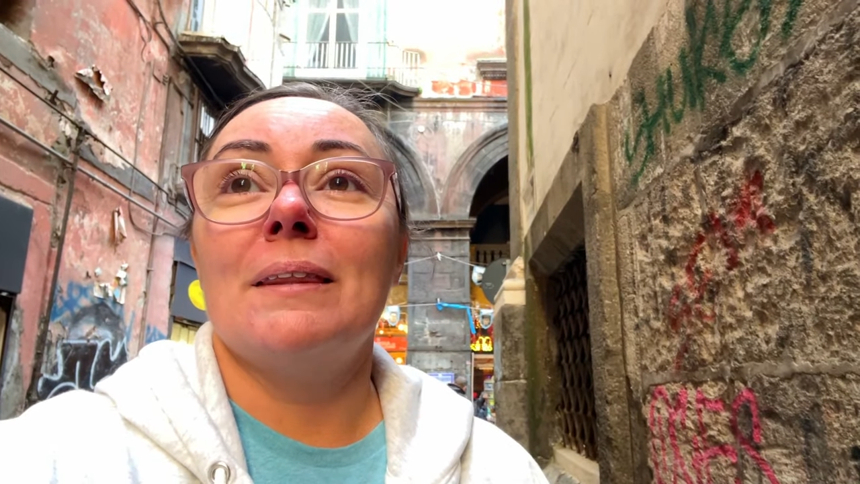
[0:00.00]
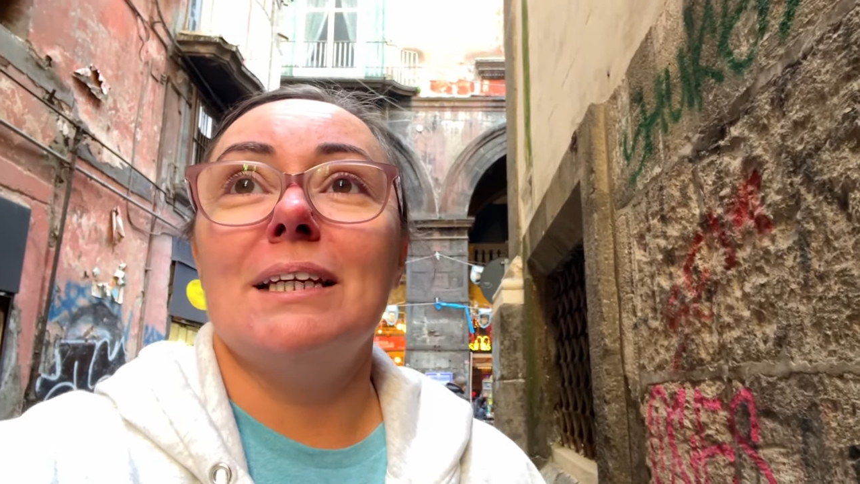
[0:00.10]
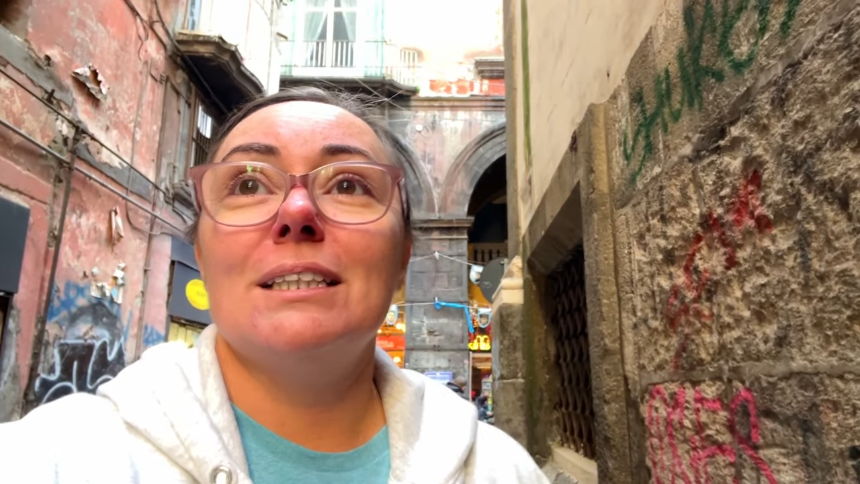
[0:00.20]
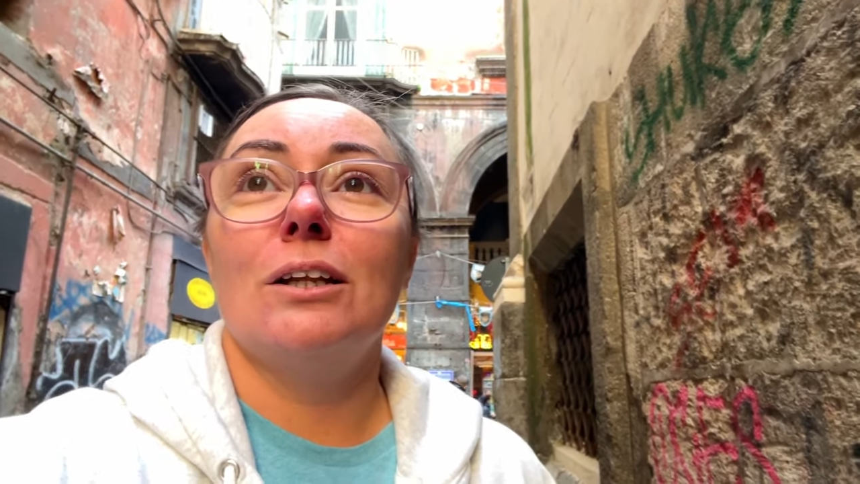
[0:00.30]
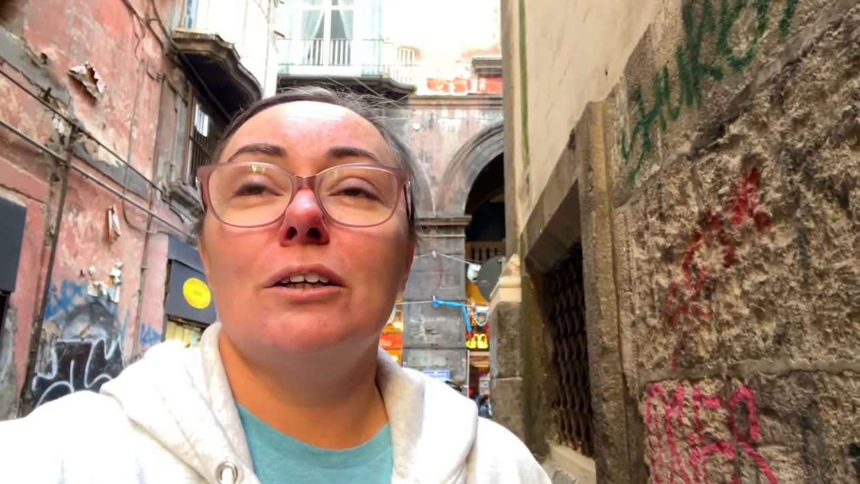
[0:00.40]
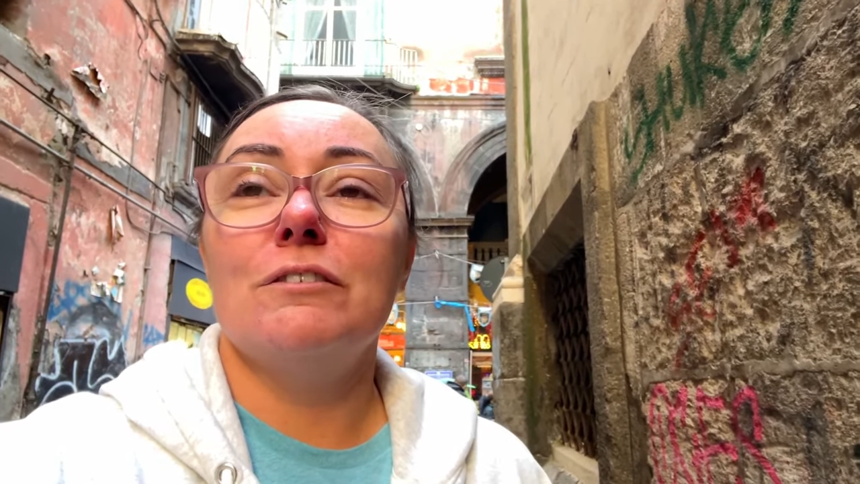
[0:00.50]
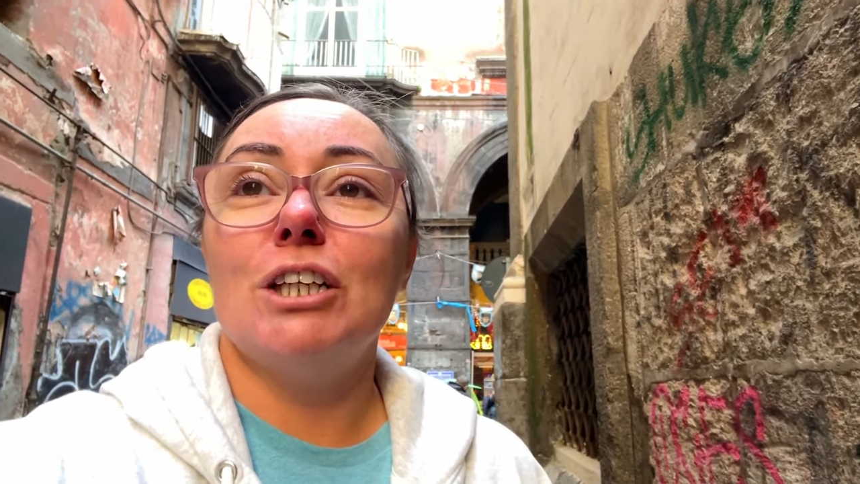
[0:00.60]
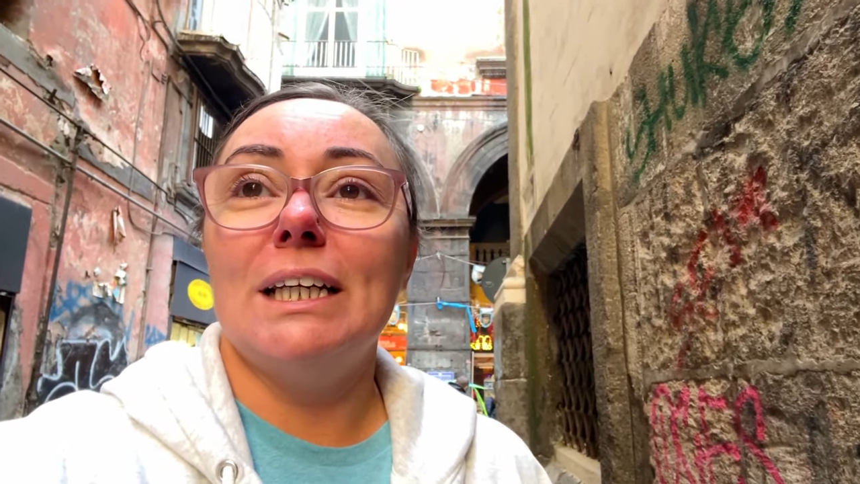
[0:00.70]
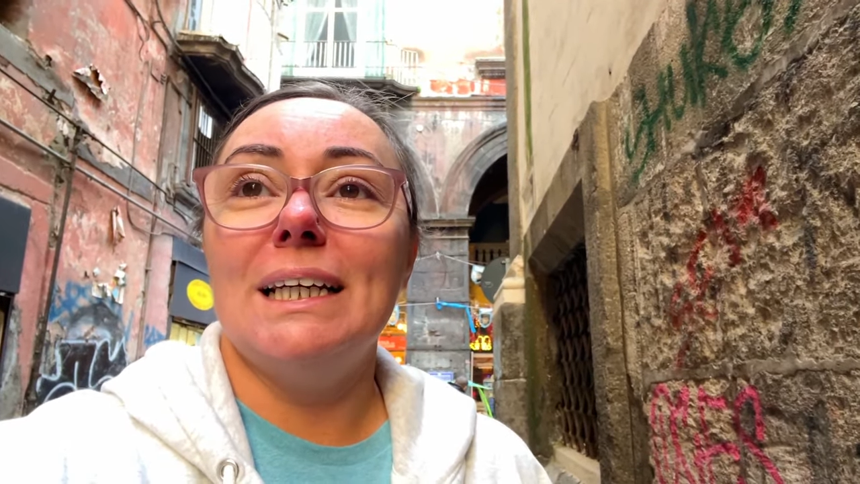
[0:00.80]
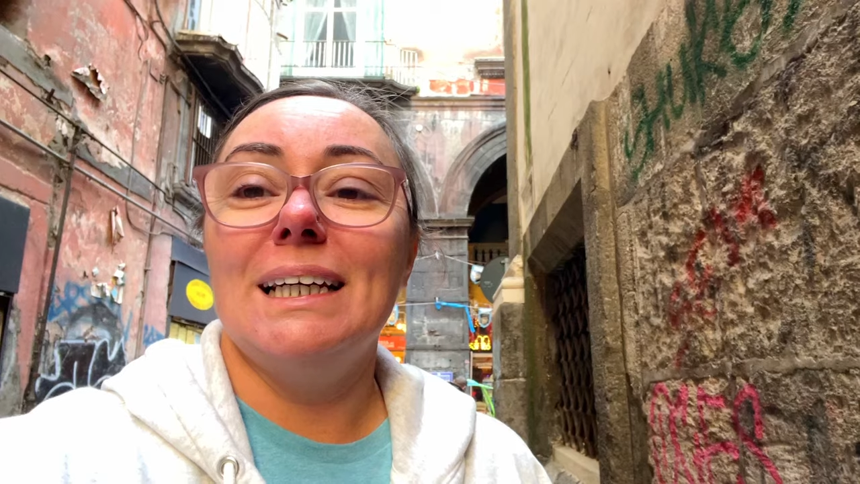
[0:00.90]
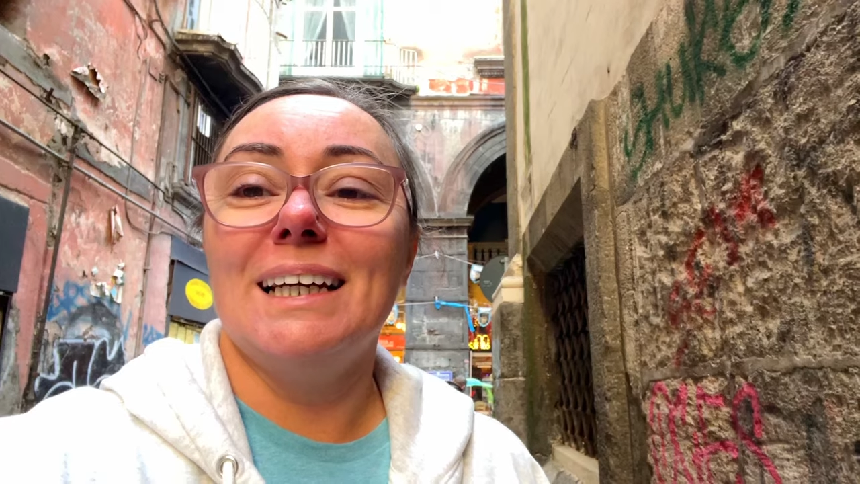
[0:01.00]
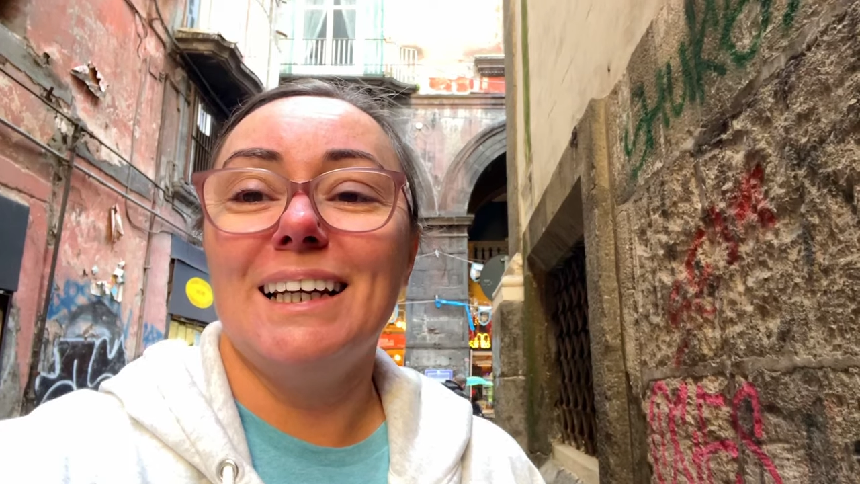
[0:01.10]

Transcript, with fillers: there's a lot of chili,